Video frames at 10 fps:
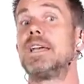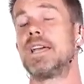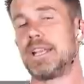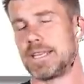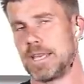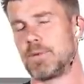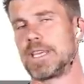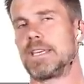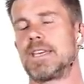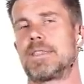And again, we
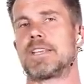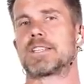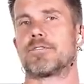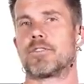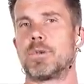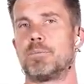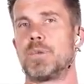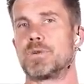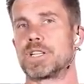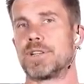can get this from a
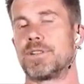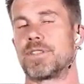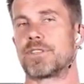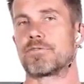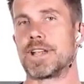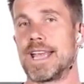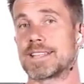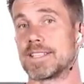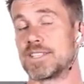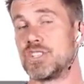built-in
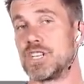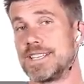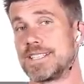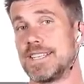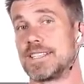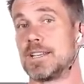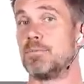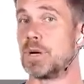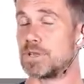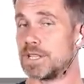three-axis G sensor
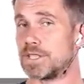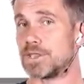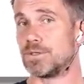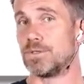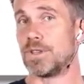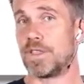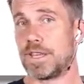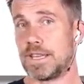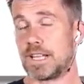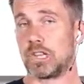built into the